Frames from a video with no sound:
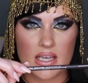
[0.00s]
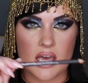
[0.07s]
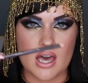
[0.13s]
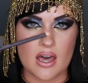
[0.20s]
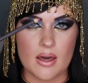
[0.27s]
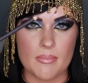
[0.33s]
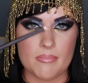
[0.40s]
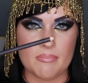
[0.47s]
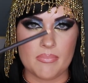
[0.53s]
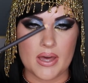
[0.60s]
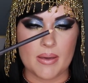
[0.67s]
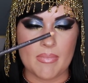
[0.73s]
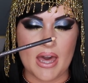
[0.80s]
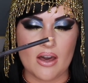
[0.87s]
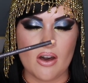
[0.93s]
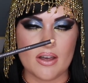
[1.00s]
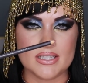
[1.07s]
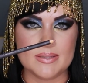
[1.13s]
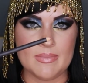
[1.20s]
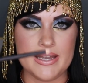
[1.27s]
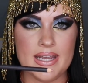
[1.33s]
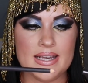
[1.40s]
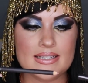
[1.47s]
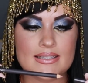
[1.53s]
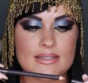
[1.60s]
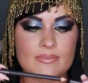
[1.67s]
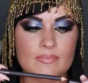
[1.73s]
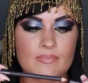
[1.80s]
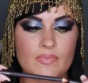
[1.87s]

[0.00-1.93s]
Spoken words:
by MAC Cosmetics.